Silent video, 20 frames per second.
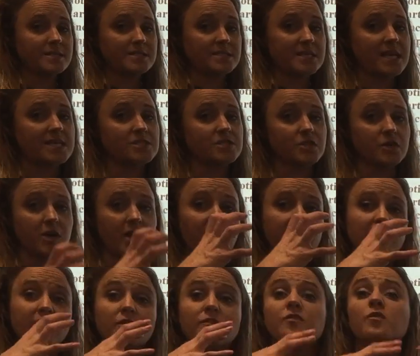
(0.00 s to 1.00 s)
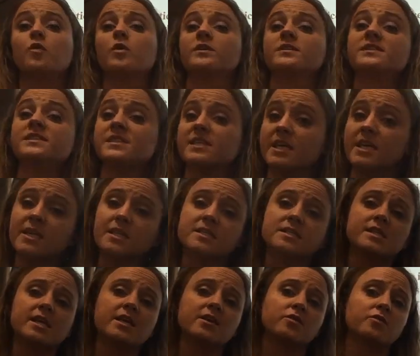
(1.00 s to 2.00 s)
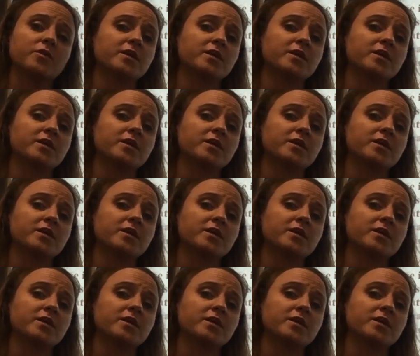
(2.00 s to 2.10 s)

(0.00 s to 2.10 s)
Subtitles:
and denser and therefore sinks and